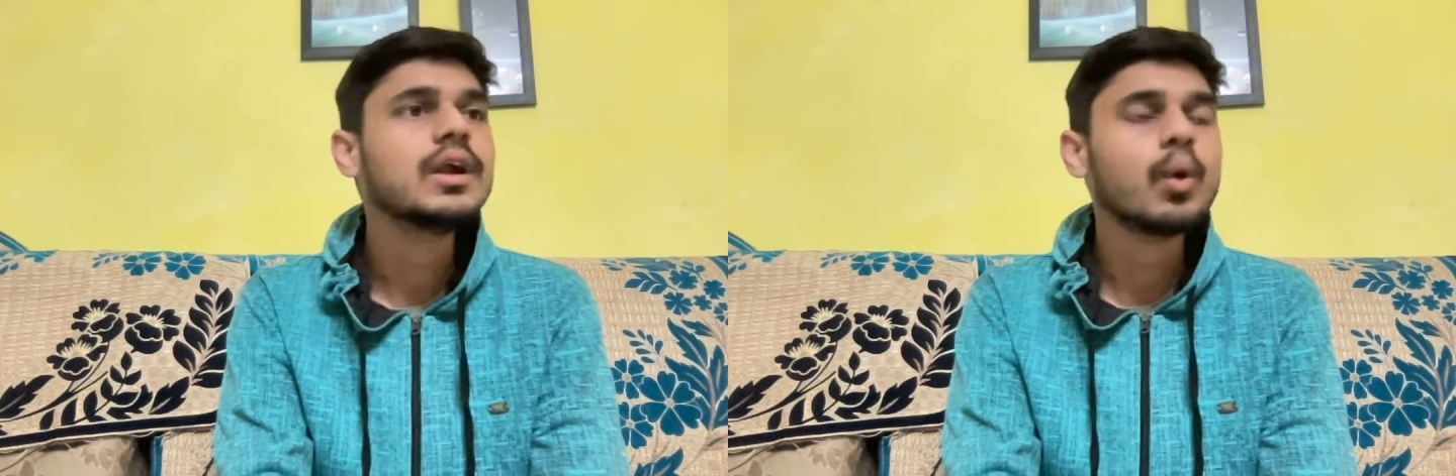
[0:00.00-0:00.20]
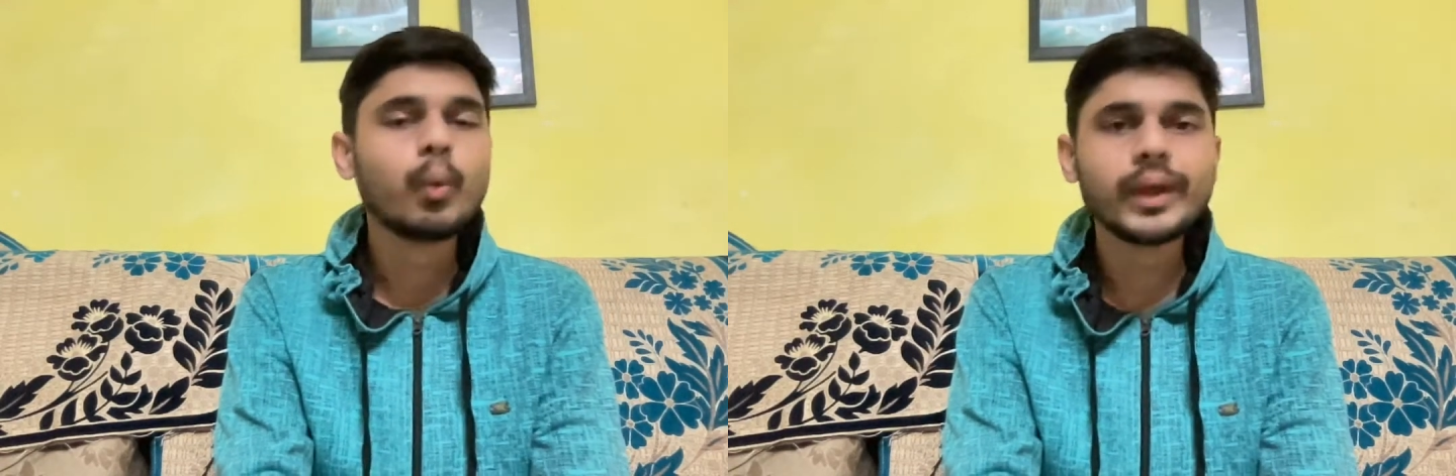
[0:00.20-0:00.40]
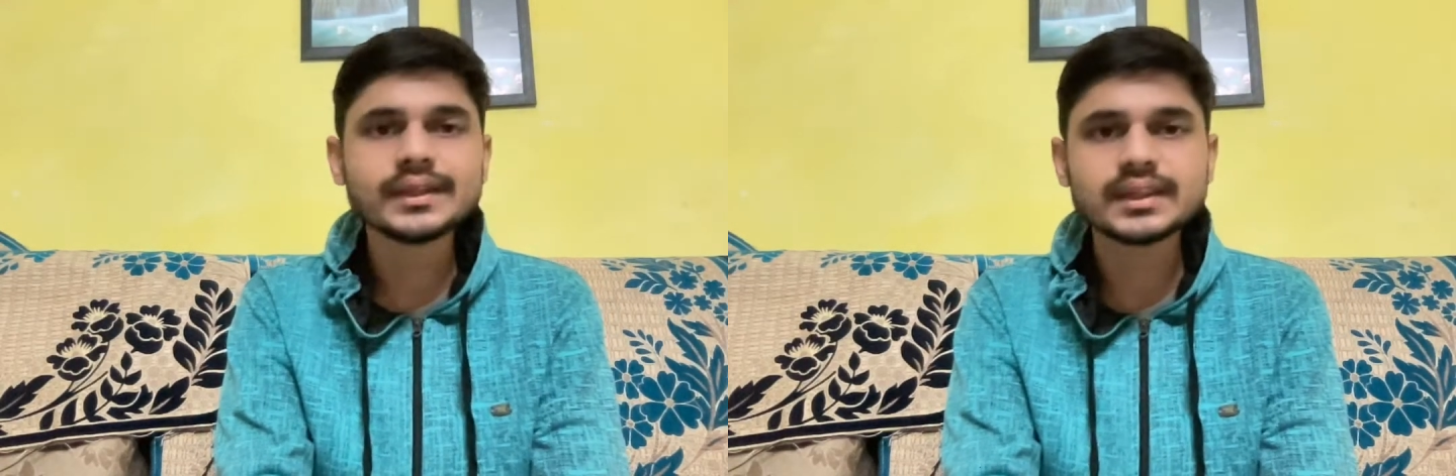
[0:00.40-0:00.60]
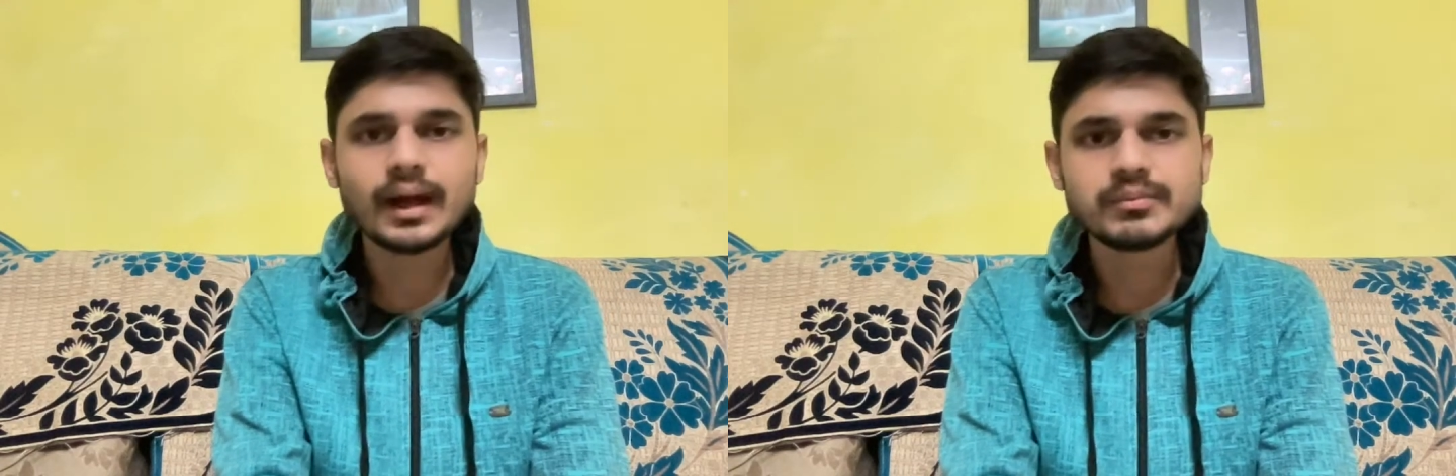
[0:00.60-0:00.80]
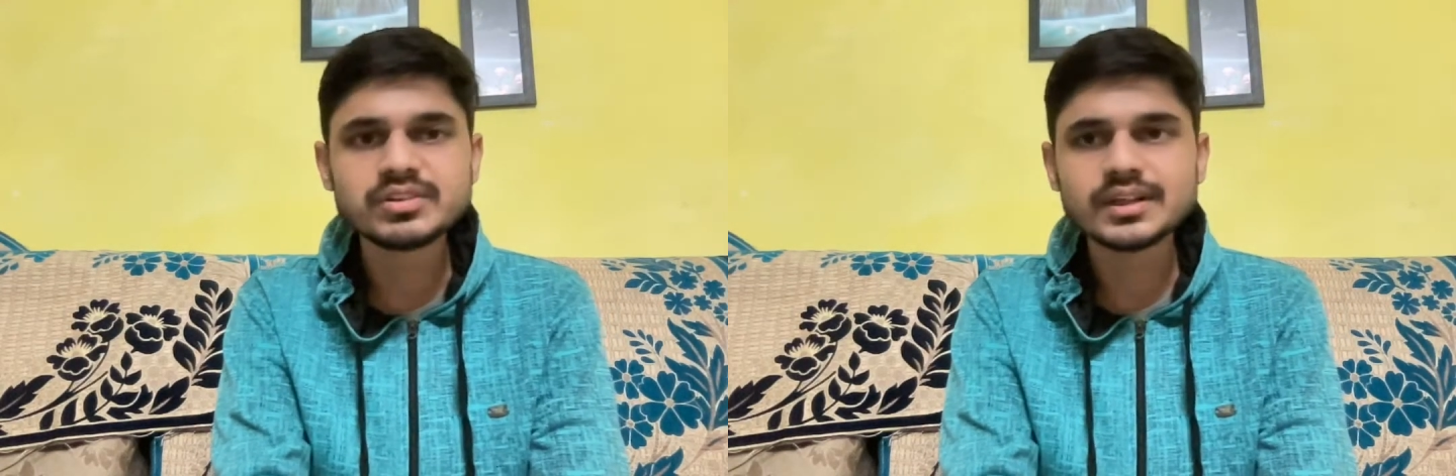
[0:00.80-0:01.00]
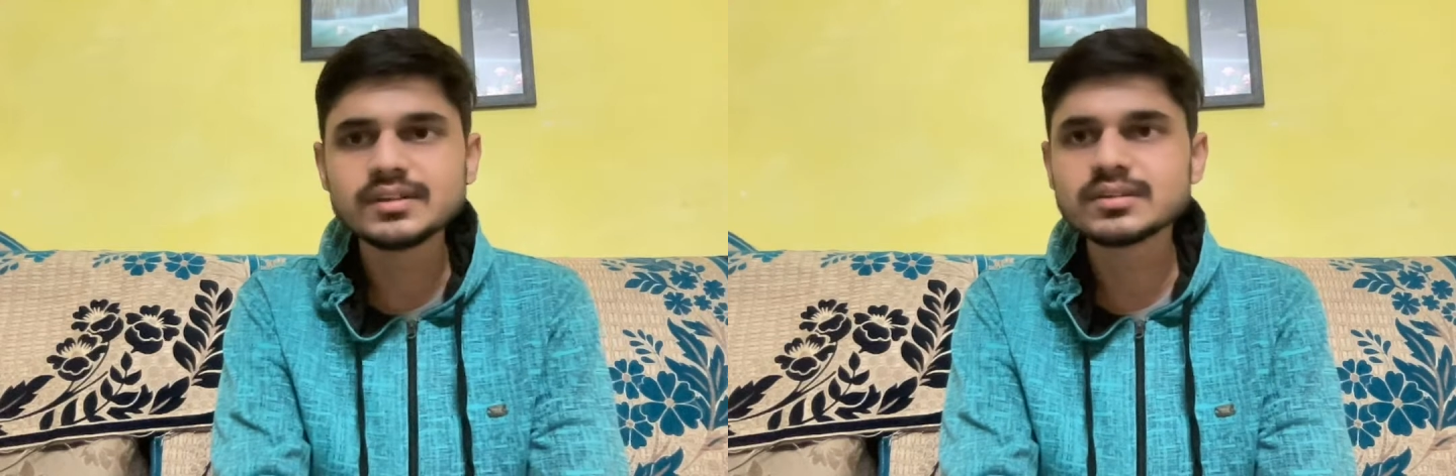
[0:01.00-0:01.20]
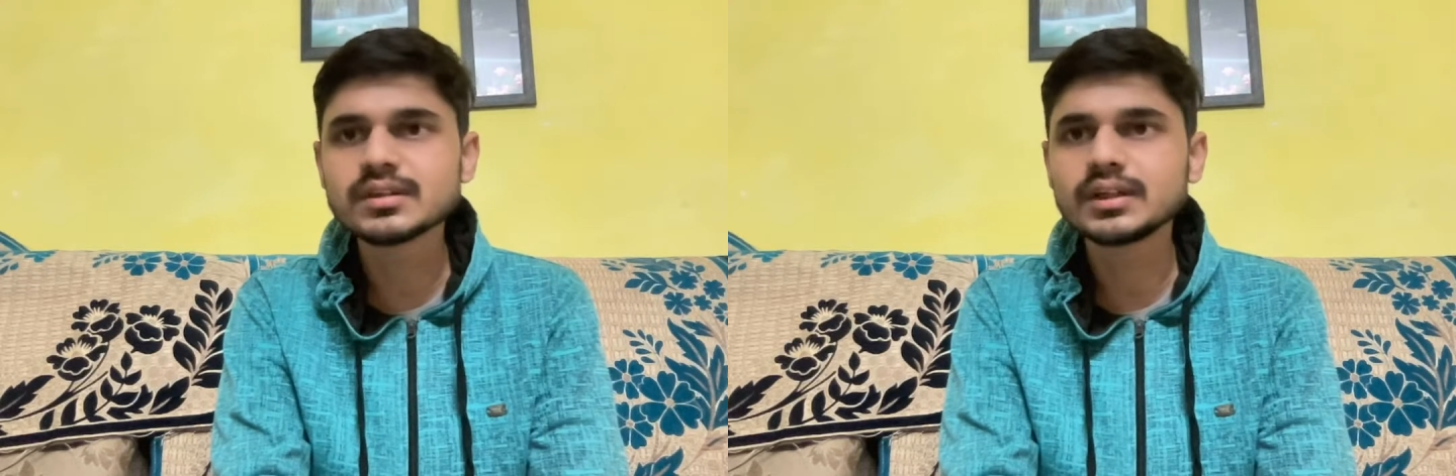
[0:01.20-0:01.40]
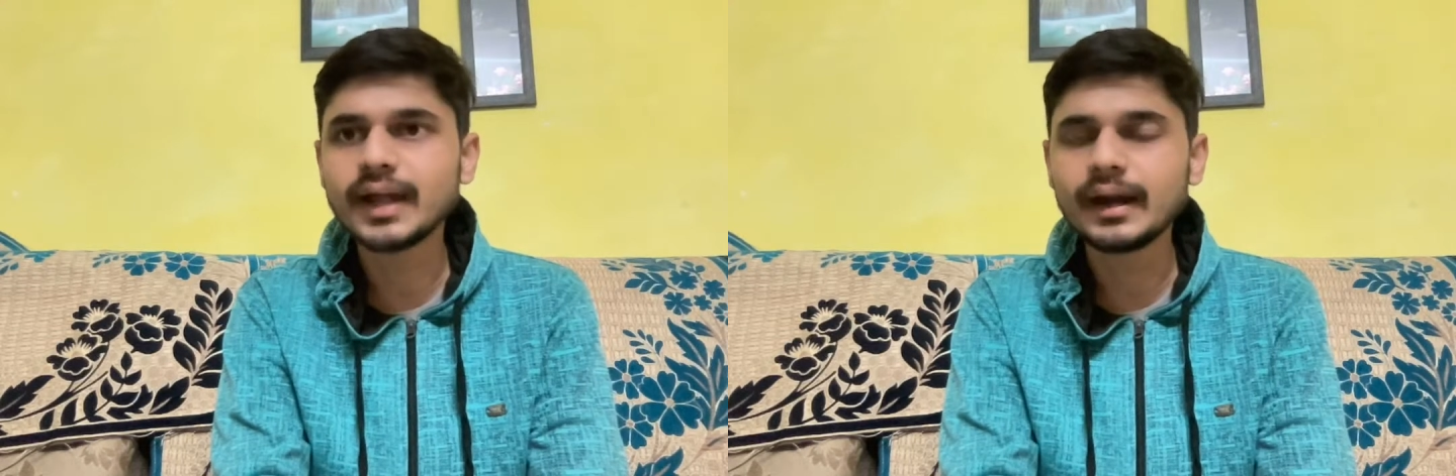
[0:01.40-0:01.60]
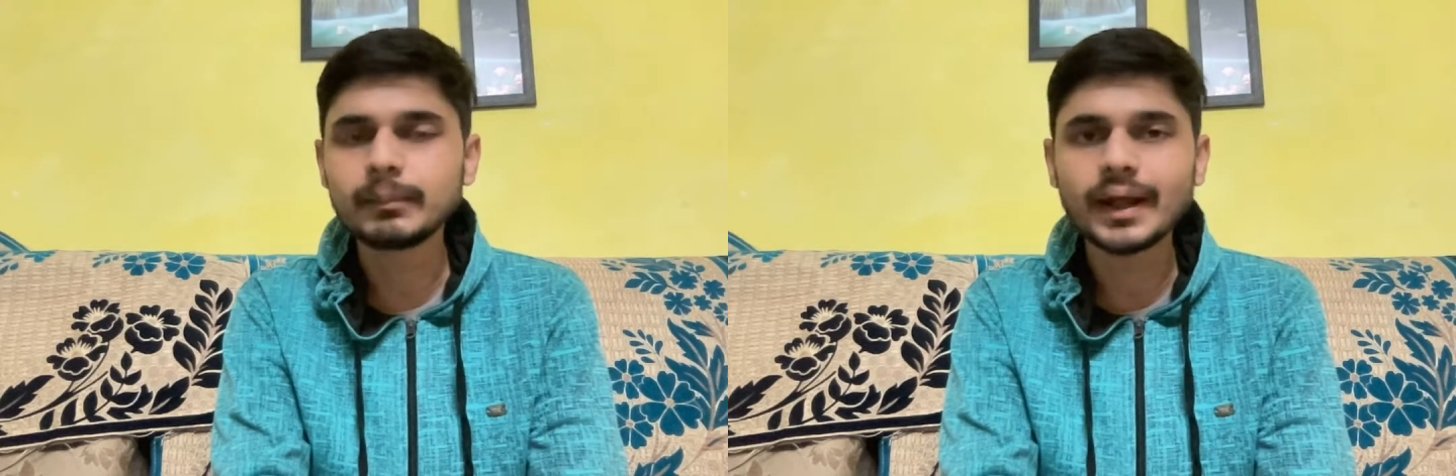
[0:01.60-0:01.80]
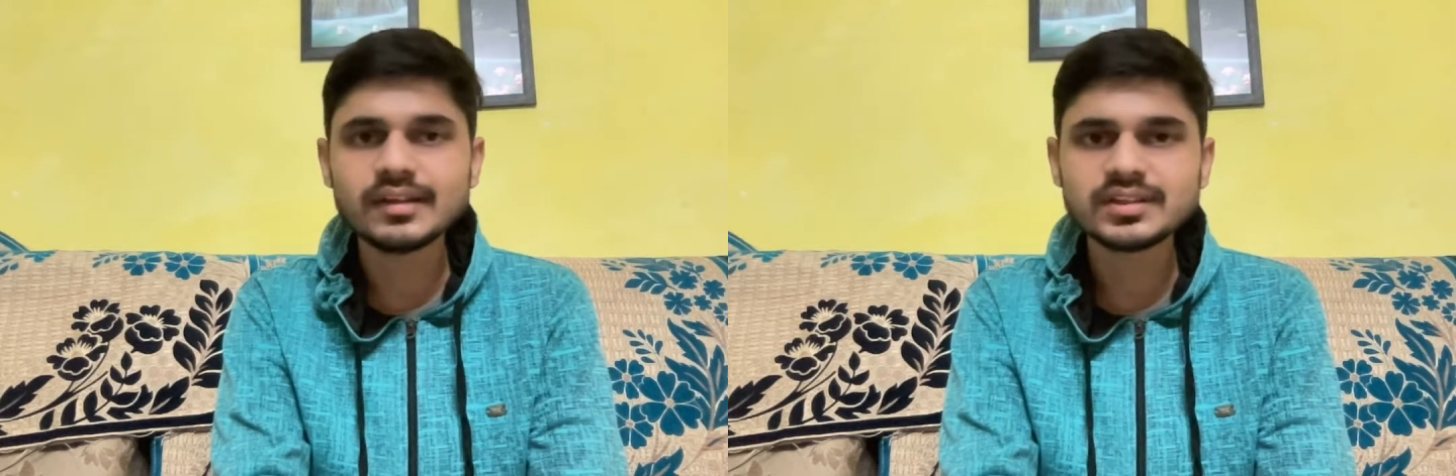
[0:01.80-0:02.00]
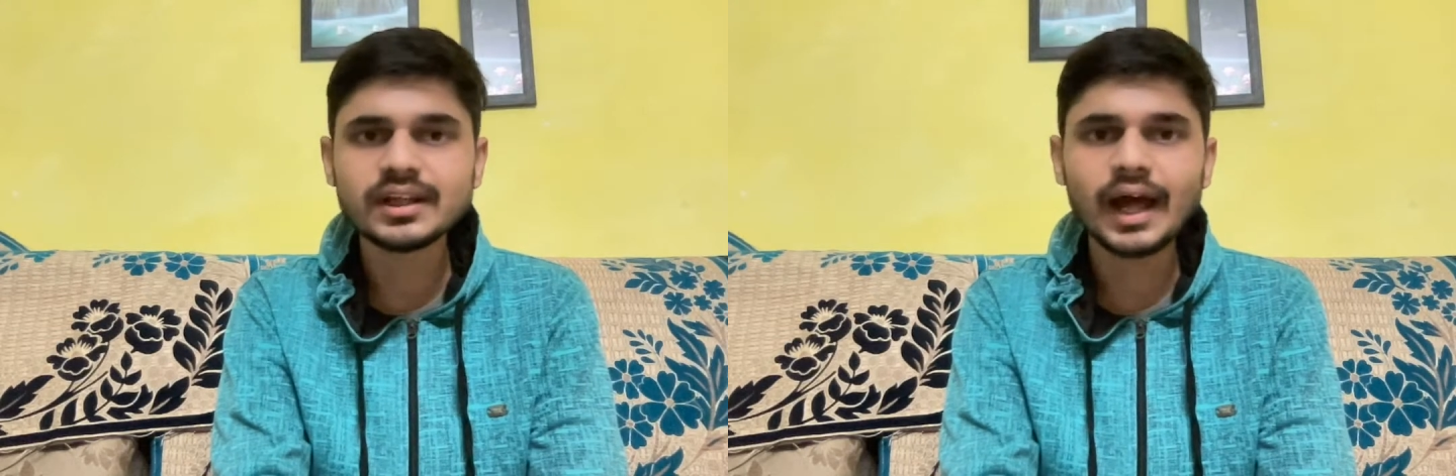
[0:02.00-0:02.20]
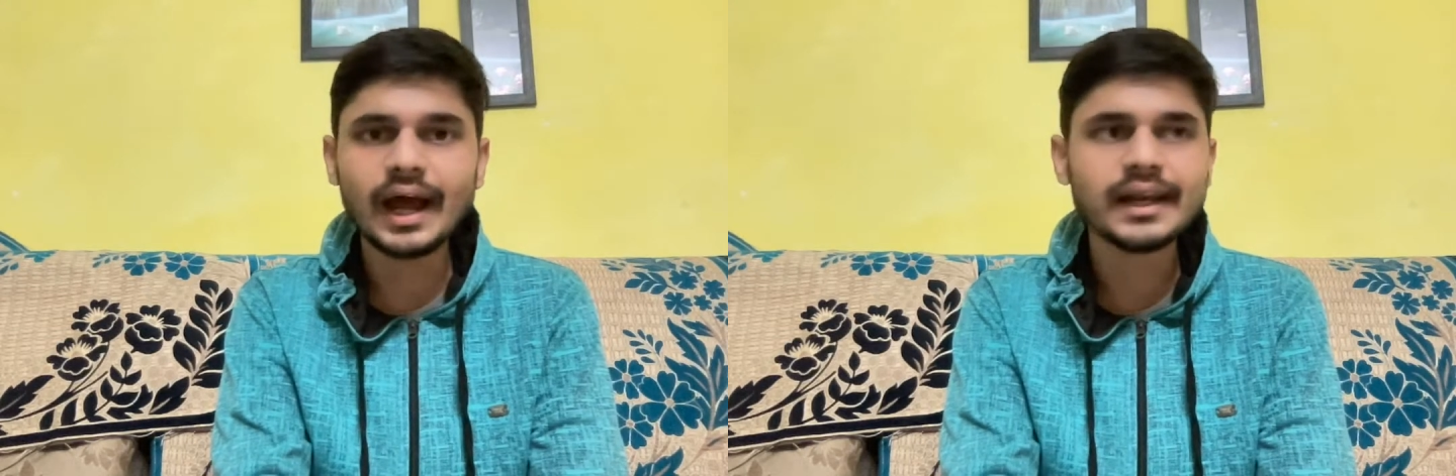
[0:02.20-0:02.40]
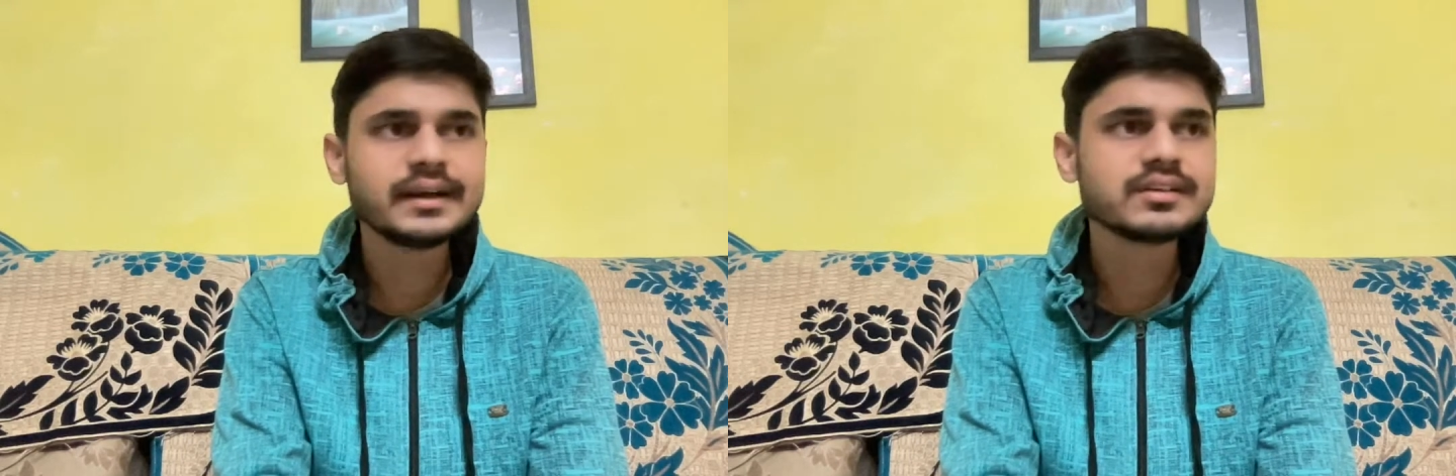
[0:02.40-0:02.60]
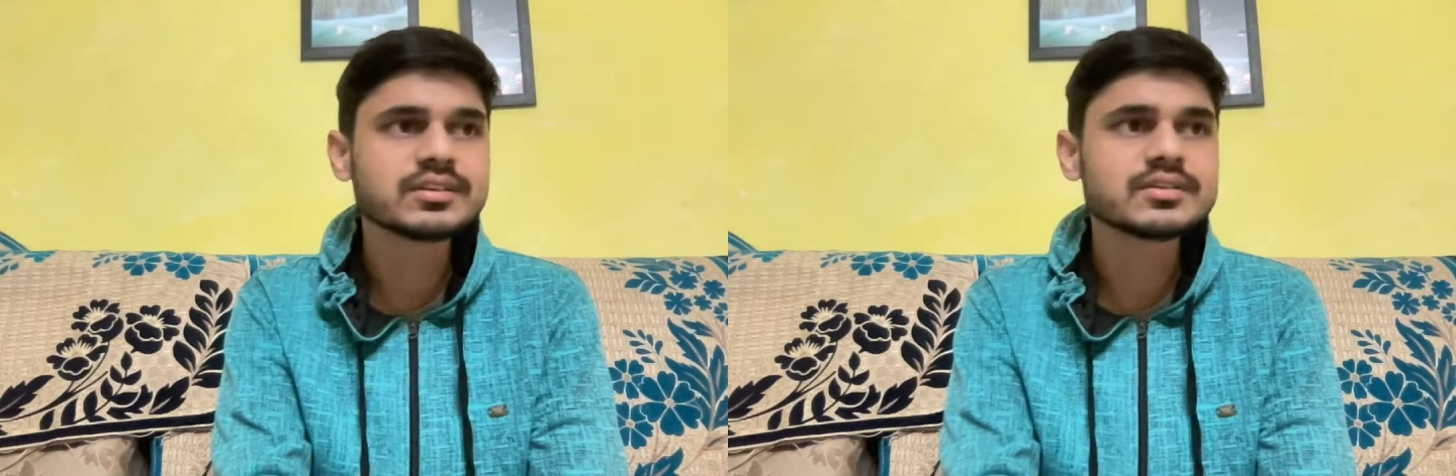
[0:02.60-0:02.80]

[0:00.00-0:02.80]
Vietnam says that Parasail Islands,